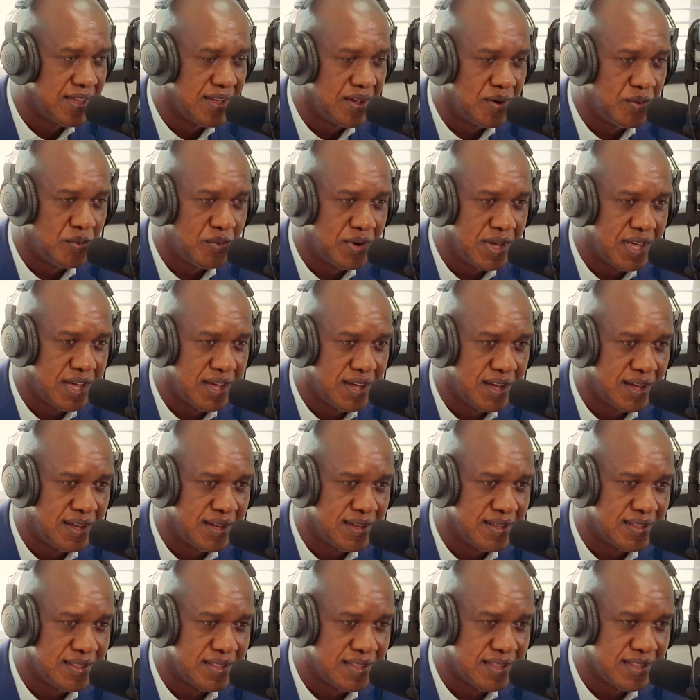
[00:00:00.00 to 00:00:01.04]
We
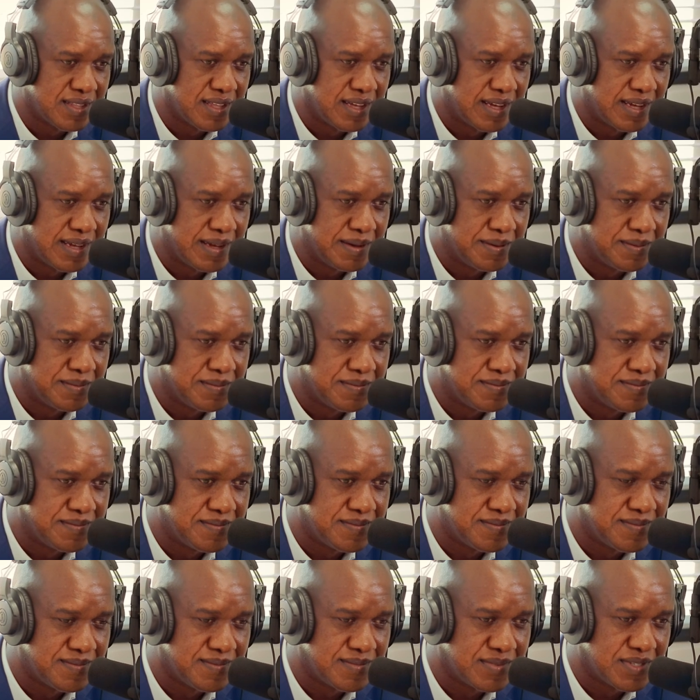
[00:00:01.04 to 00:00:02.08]
are um,
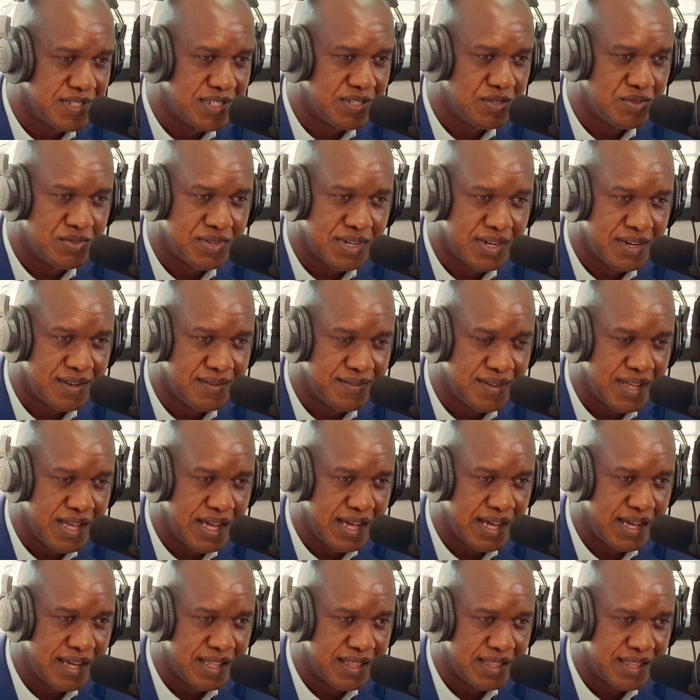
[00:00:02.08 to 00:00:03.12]
children of
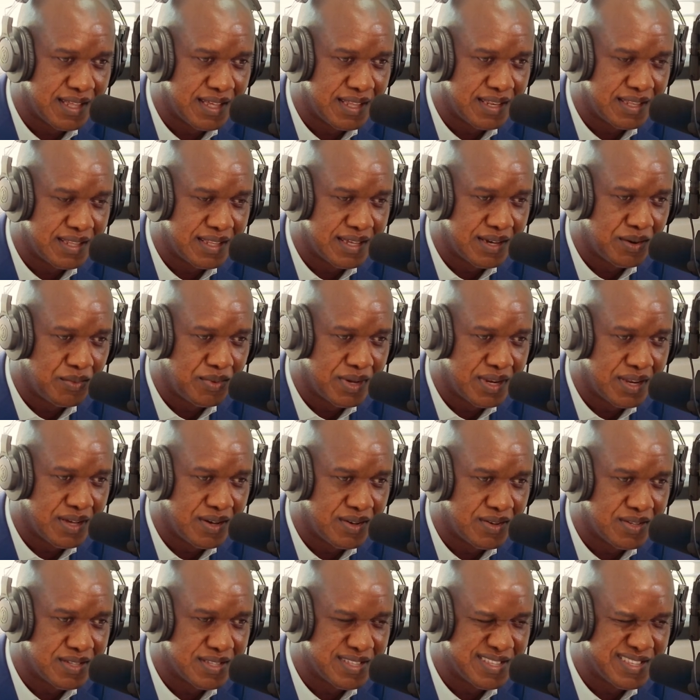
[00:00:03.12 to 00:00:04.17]
God, and uh, we
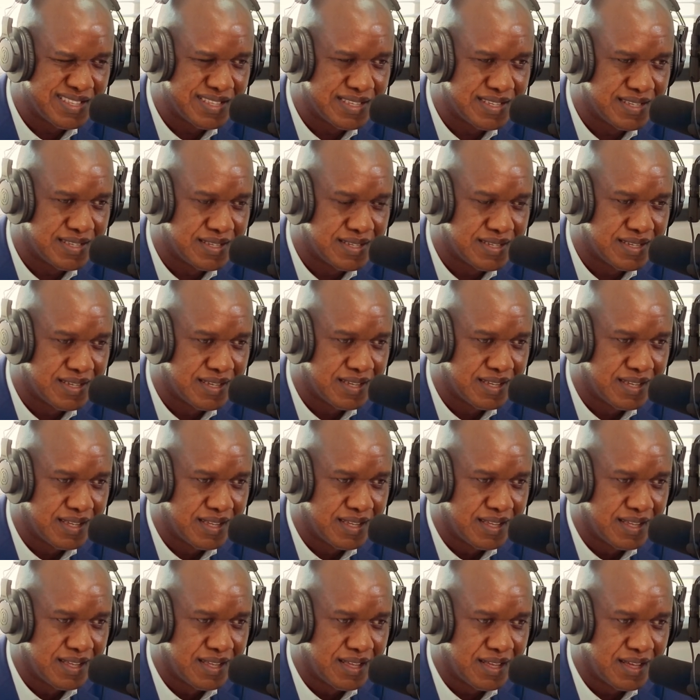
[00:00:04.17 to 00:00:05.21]
don't,
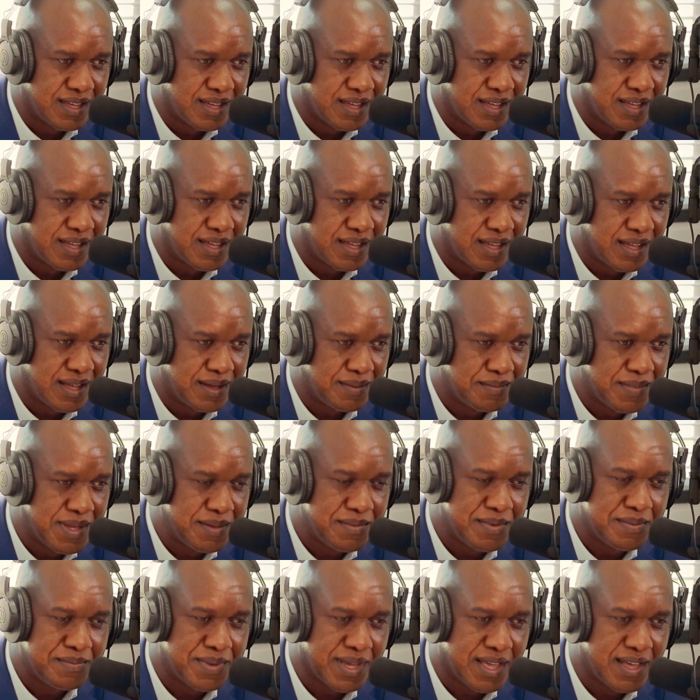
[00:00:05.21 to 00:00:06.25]
uh,
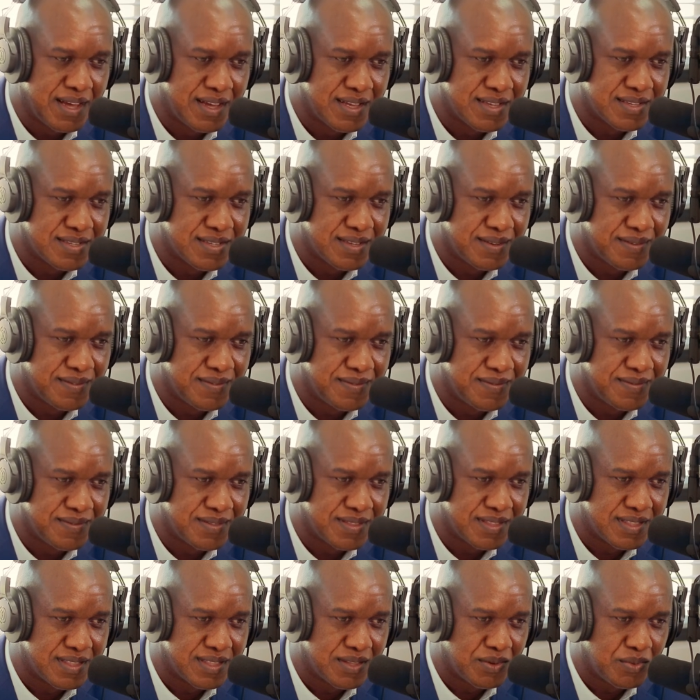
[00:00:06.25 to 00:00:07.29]
maybe because of
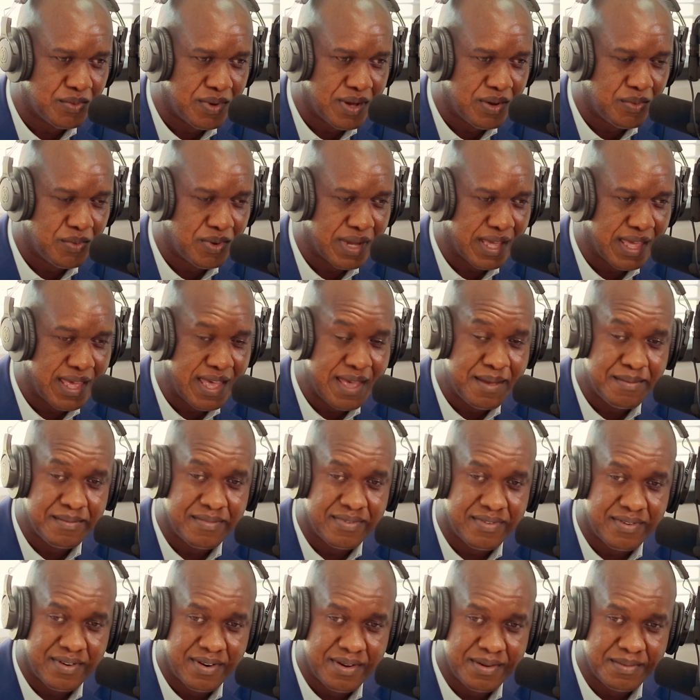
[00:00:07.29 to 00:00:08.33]
where we came
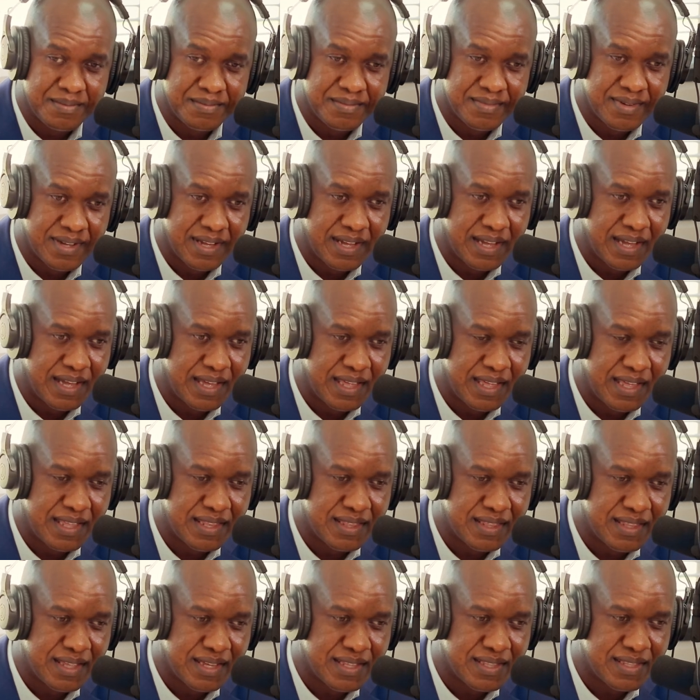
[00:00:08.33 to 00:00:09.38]
from, uh, mm-hmm. uh,
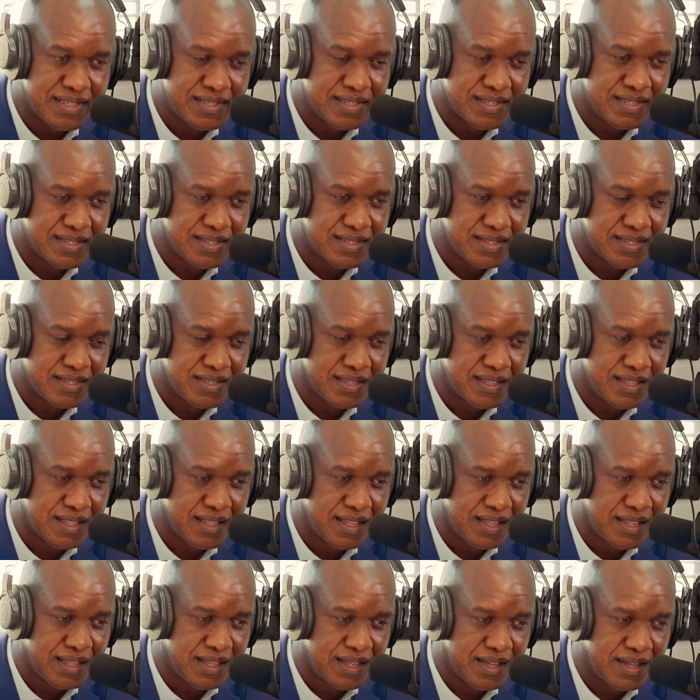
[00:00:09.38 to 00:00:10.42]
and that is
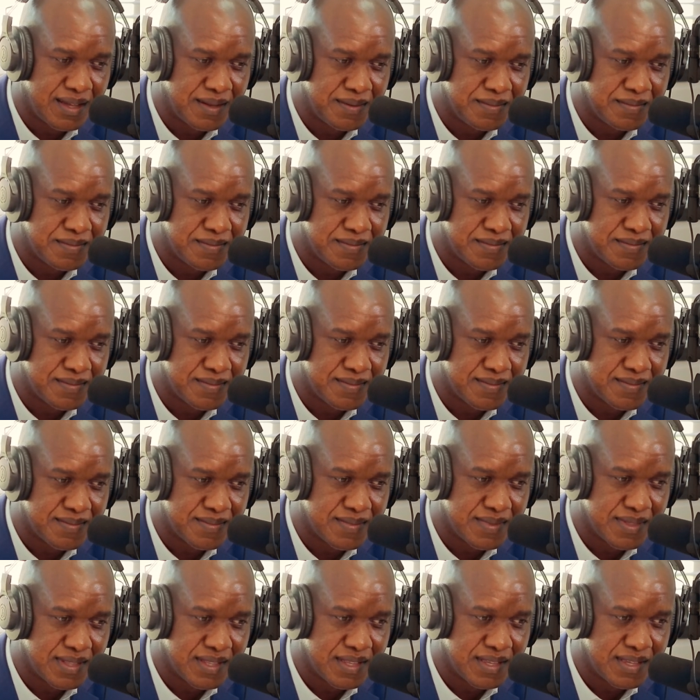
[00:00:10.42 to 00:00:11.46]
um,
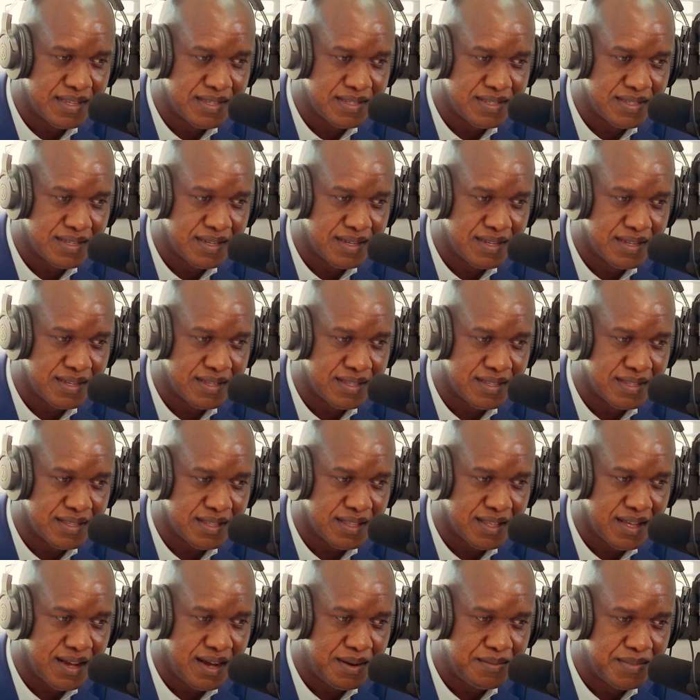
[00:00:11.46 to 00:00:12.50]
is a
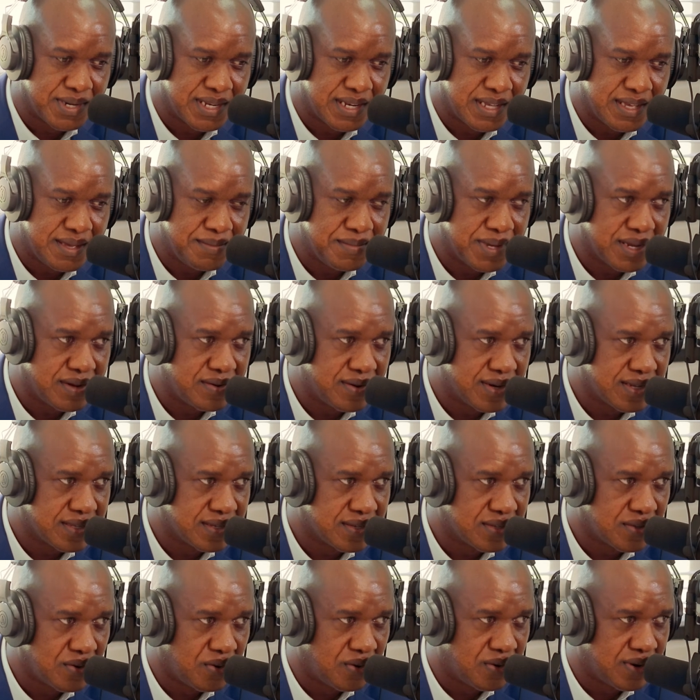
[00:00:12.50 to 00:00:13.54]
common immigrant
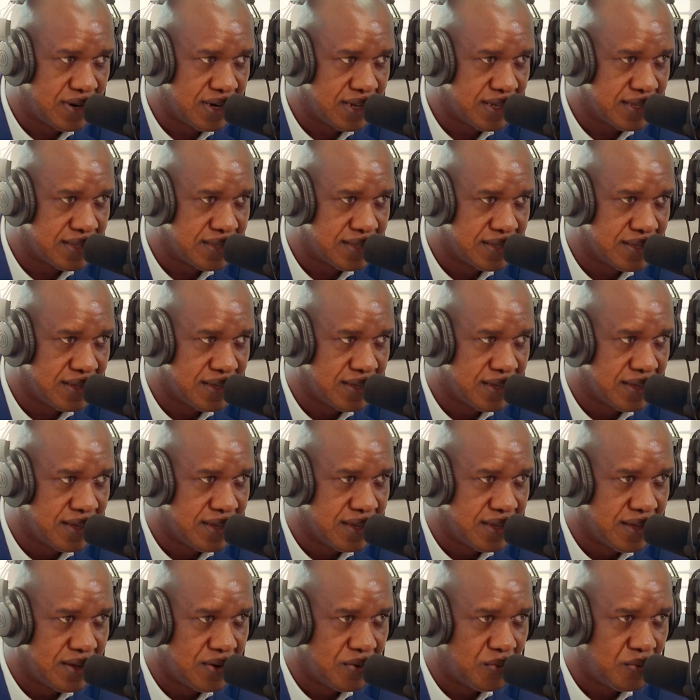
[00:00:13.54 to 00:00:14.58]
story. Yes.
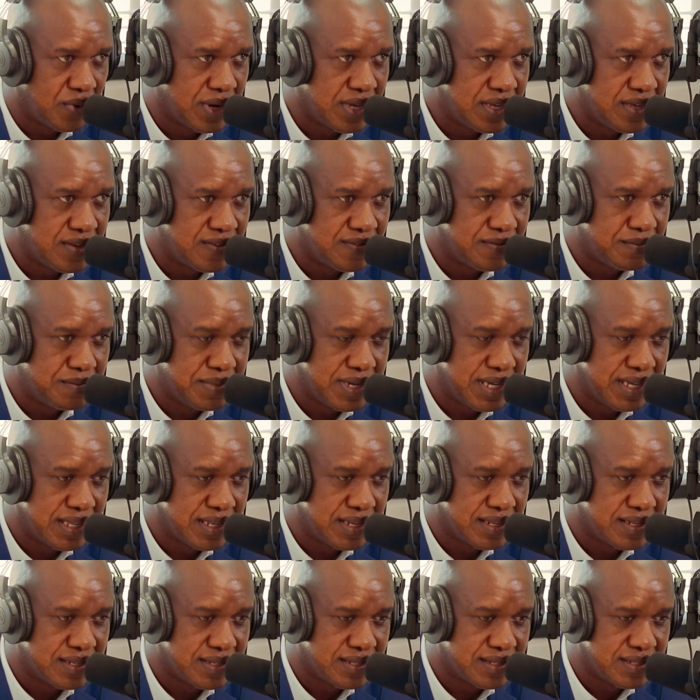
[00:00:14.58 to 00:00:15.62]
When you've
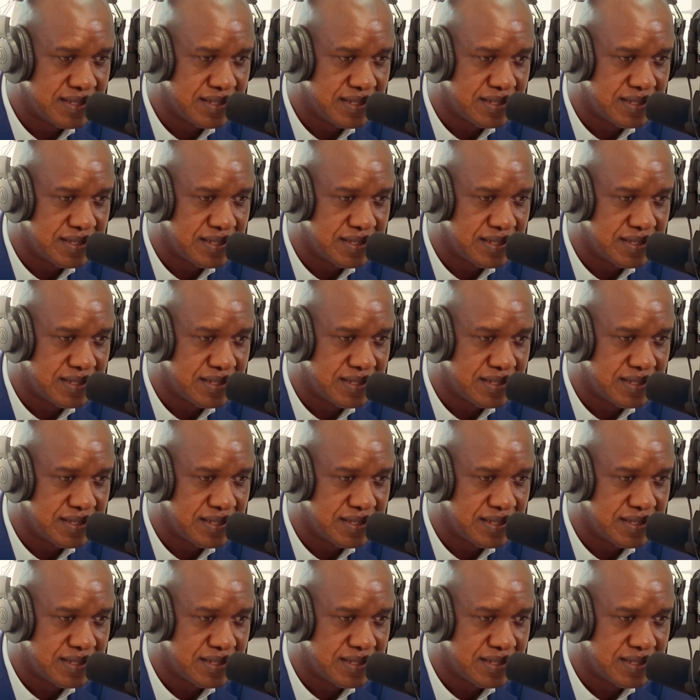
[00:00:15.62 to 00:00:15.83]
been